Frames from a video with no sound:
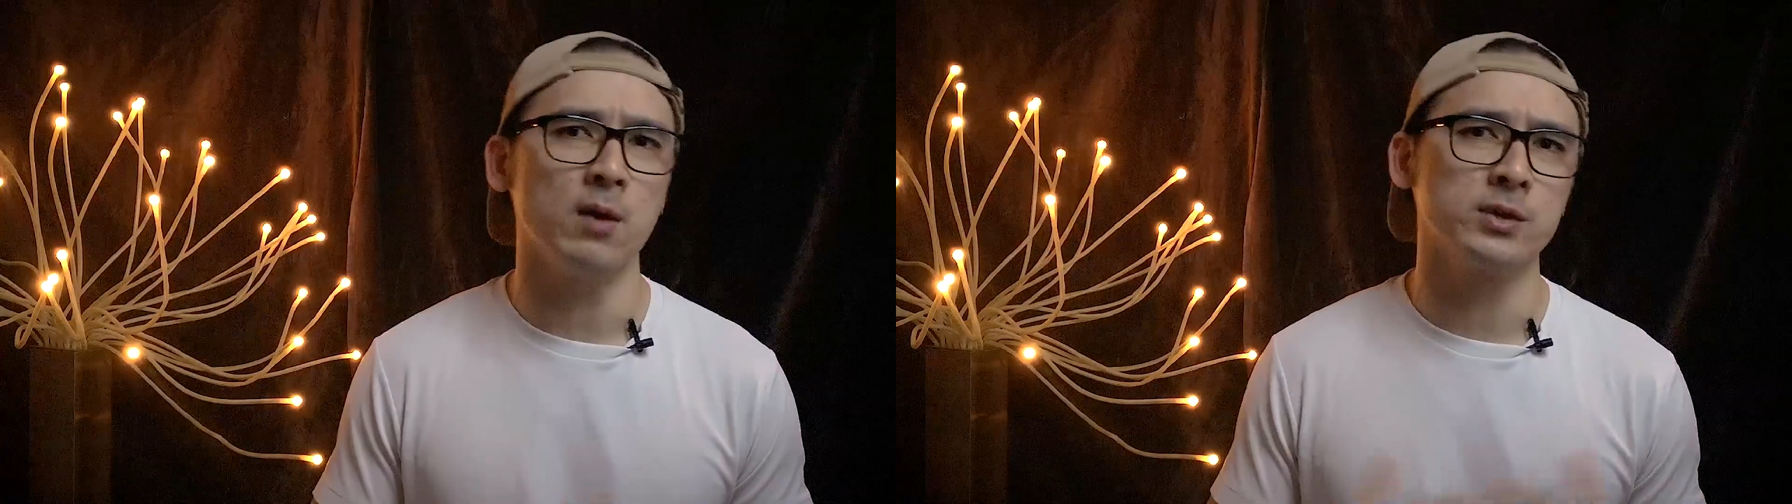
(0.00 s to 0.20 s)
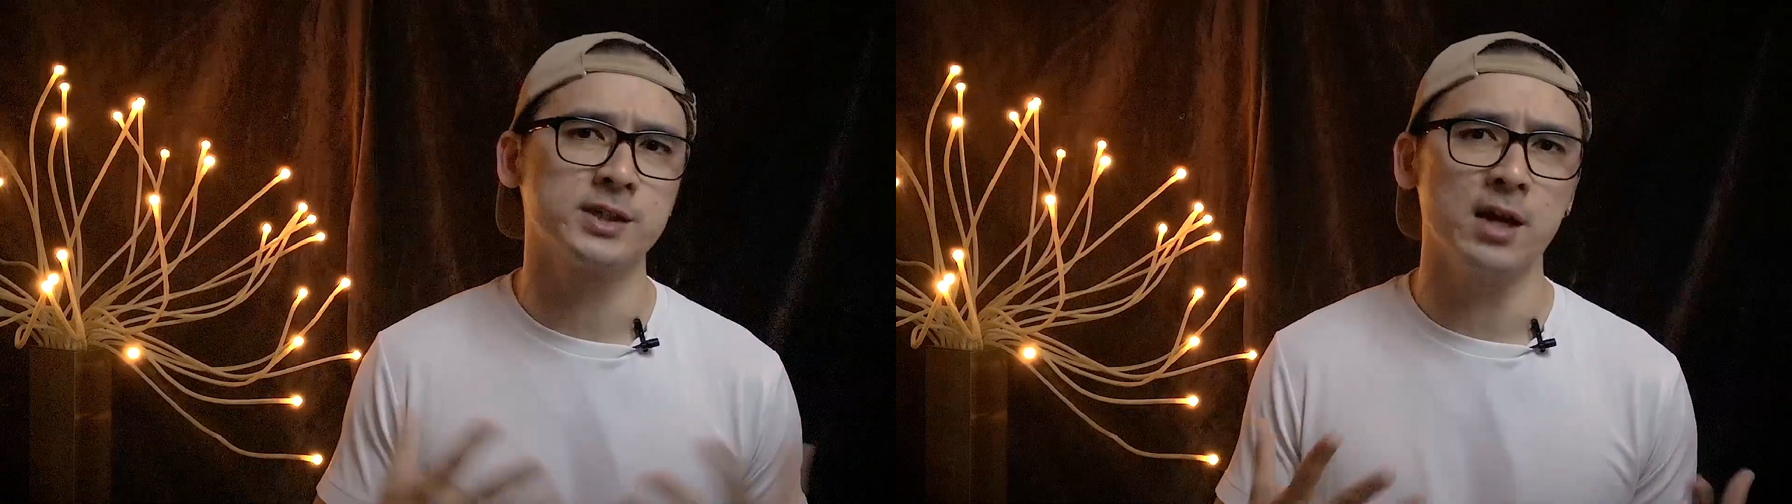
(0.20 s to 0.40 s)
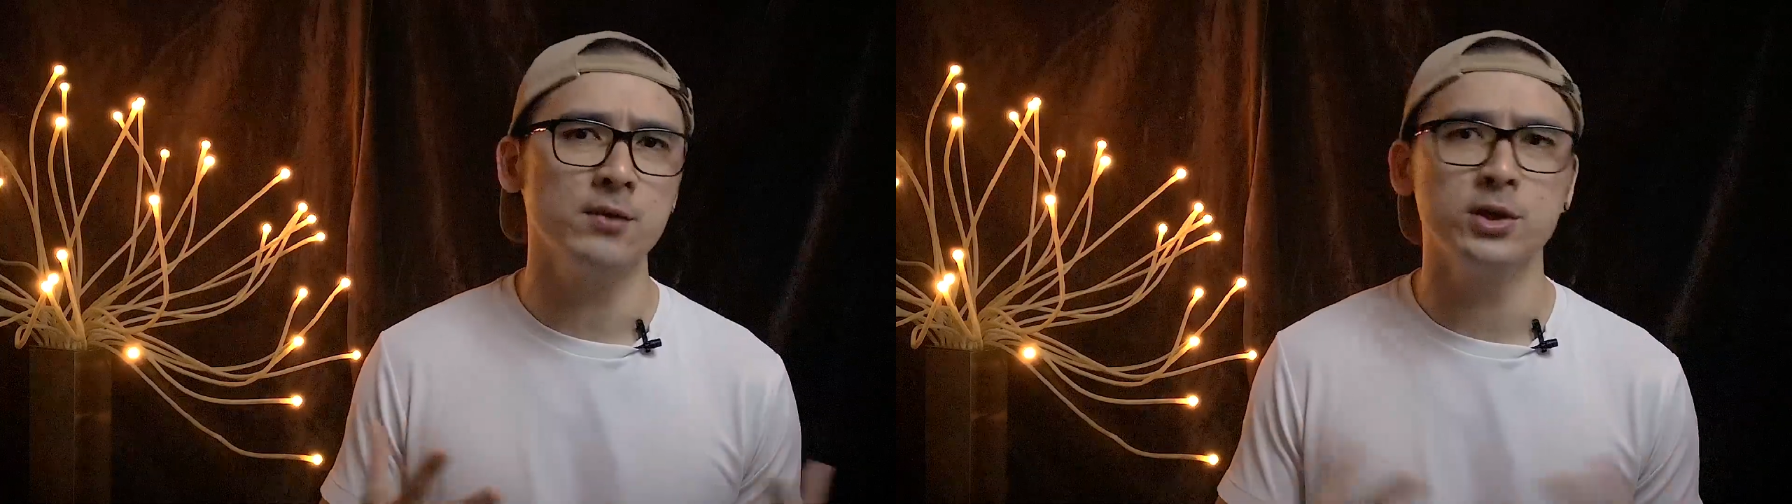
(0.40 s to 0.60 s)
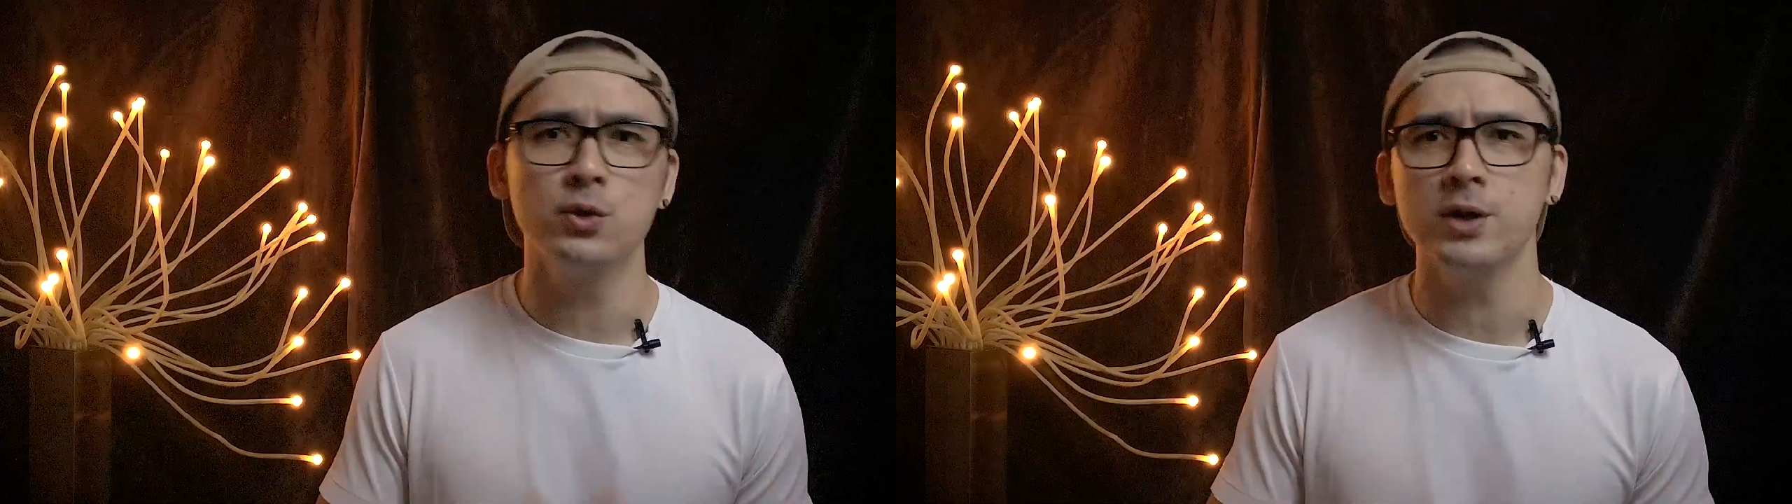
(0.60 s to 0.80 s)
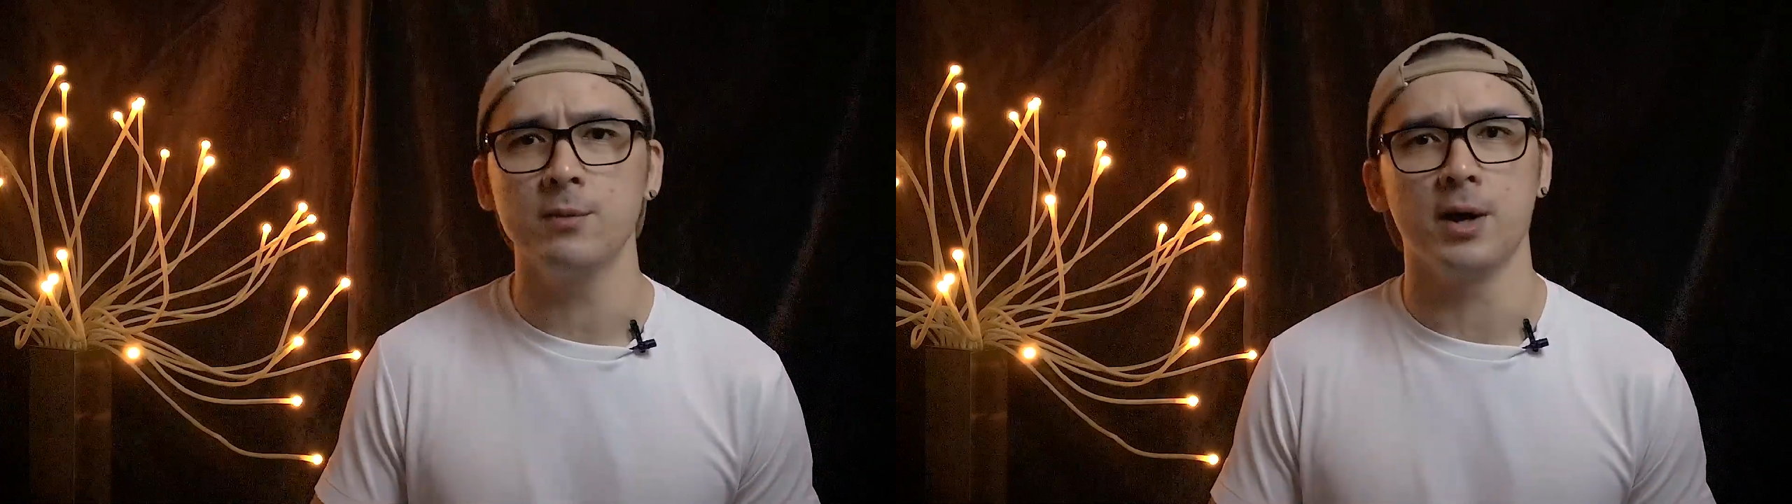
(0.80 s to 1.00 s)
I was carrying
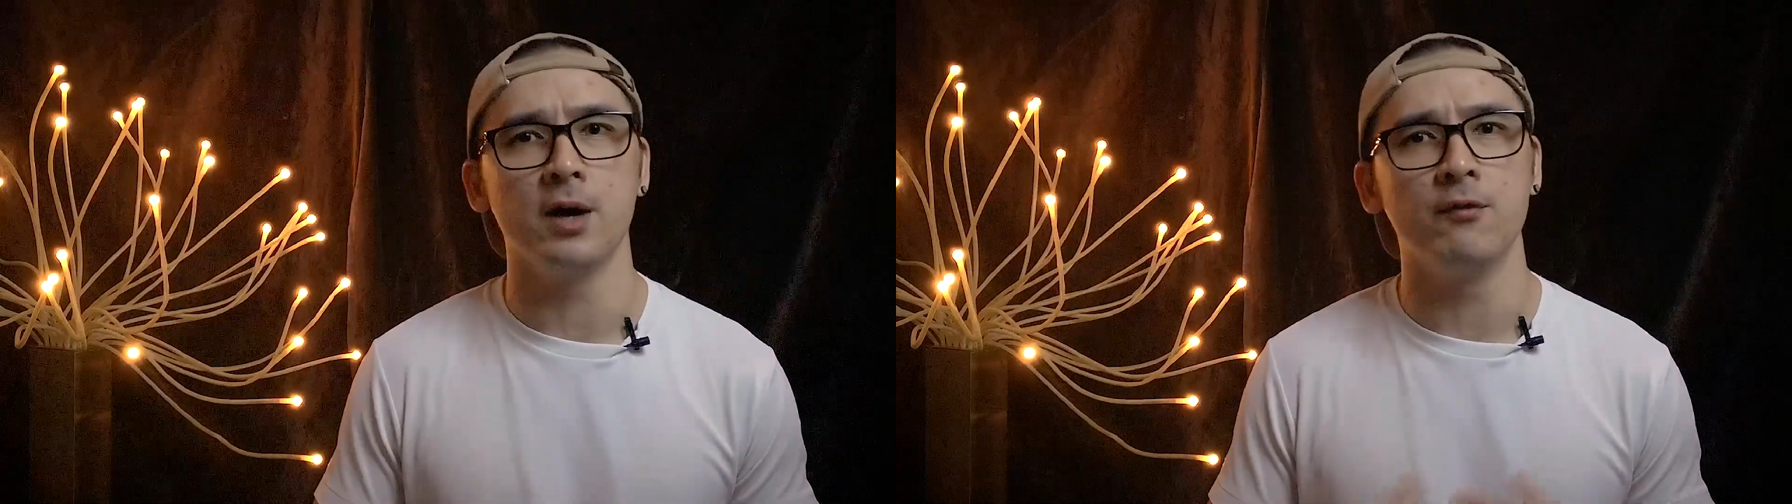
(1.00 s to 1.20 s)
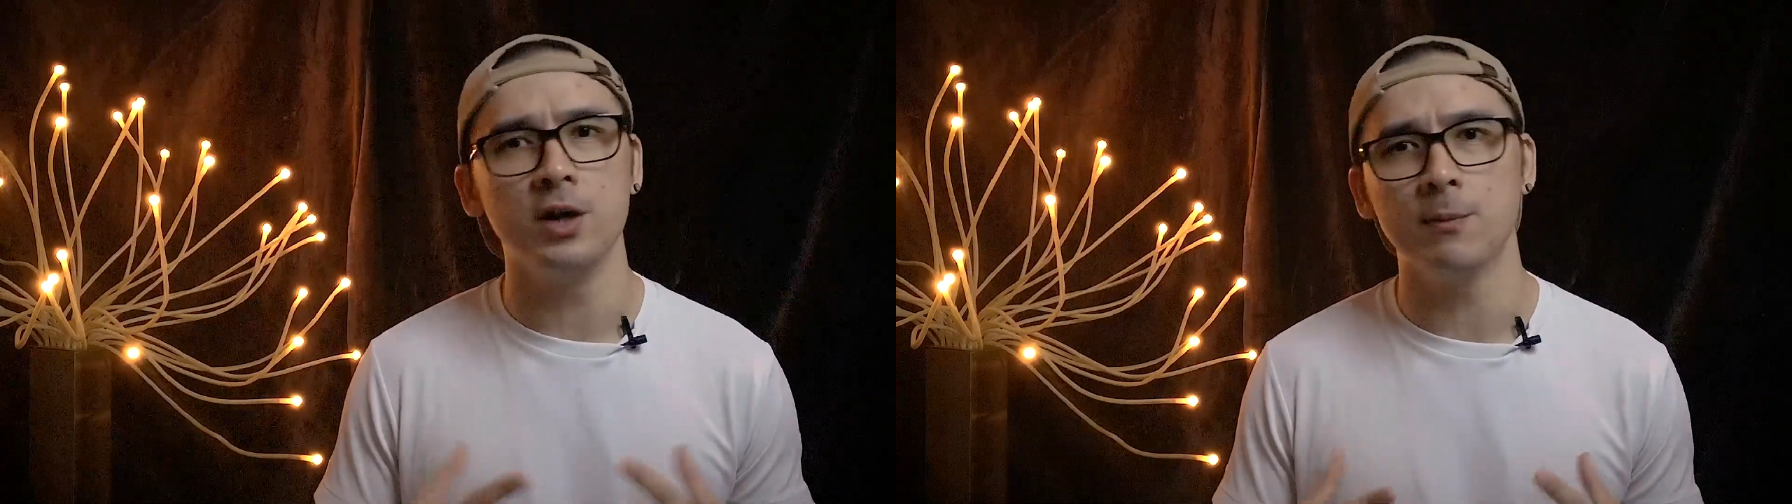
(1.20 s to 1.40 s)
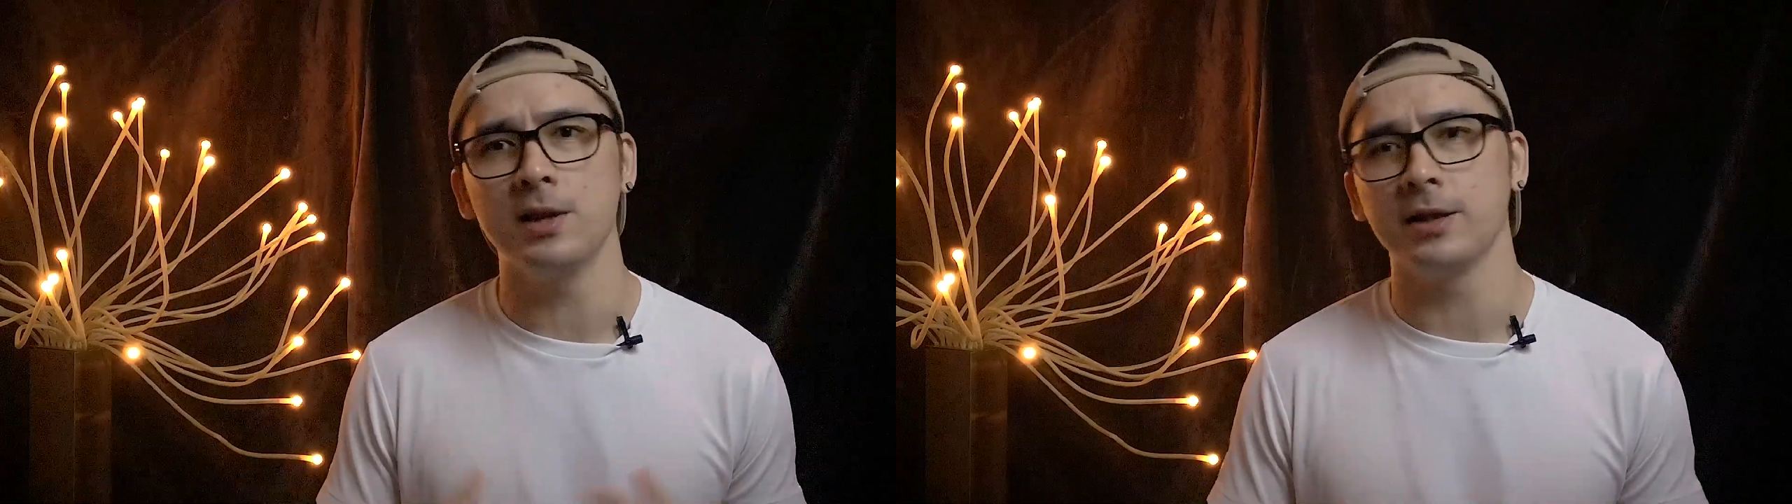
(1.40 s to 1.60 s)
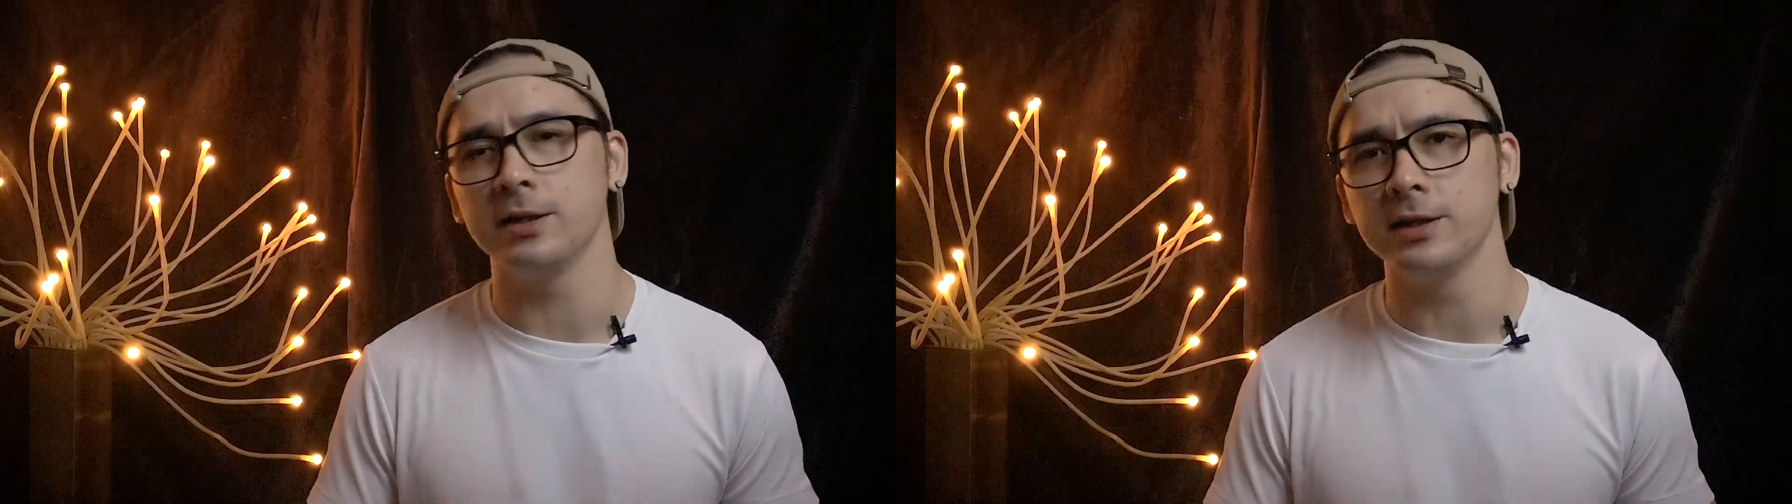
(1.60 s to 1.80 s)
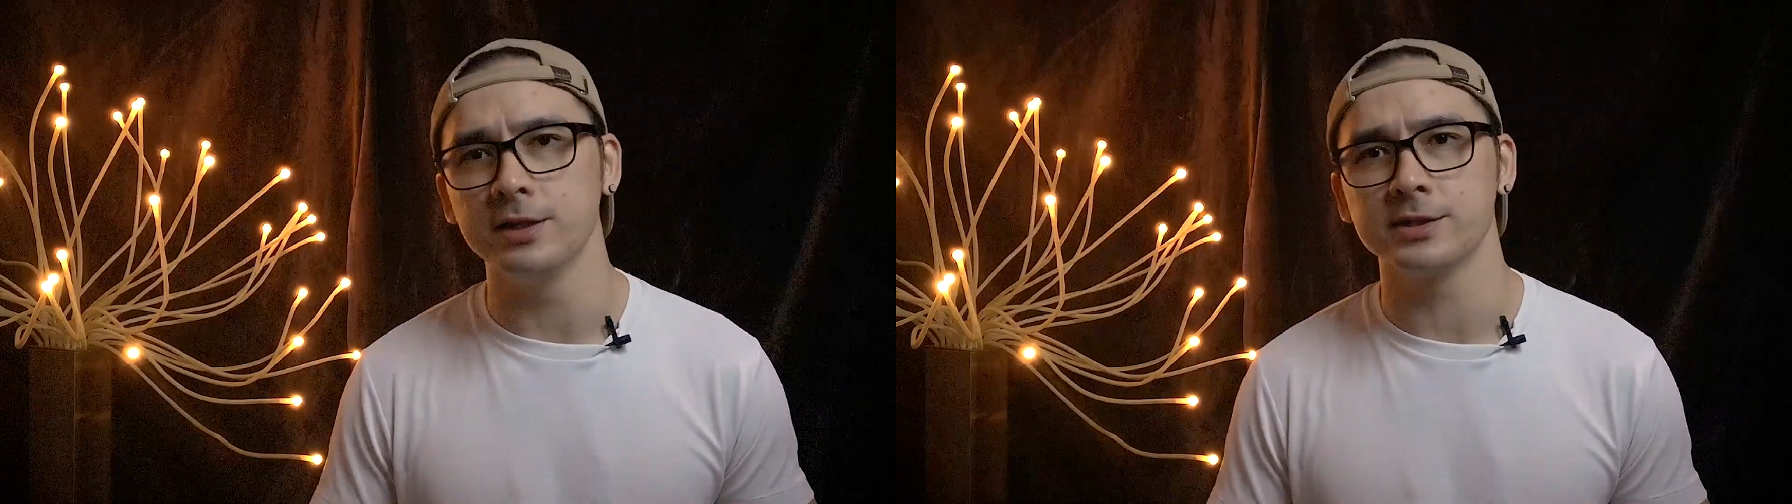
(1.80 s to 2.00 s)
during my available
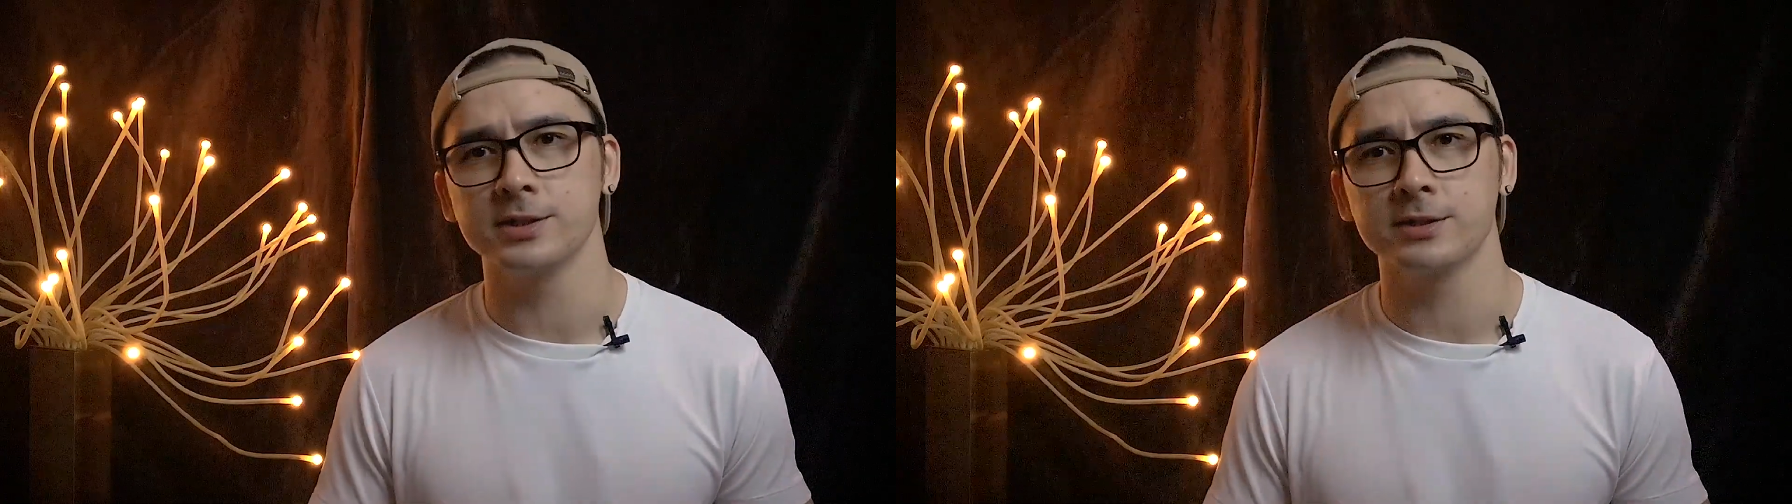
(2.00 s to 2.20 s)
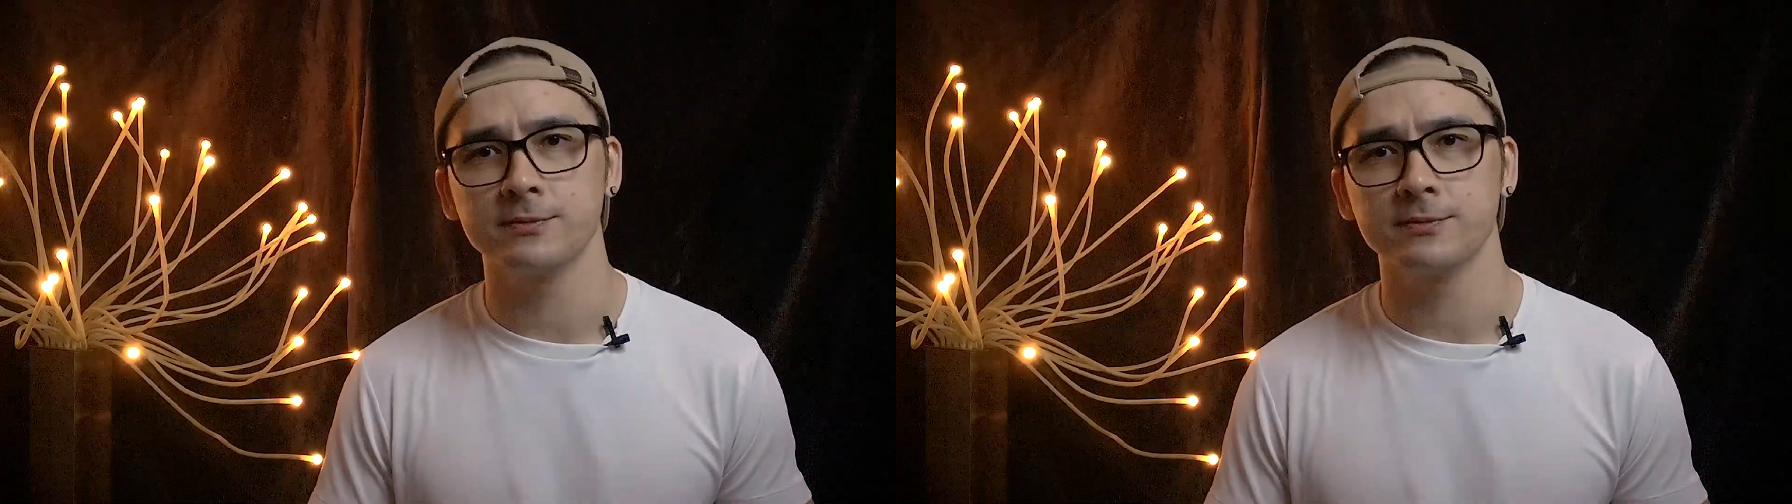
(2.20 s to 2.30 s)
lighting years.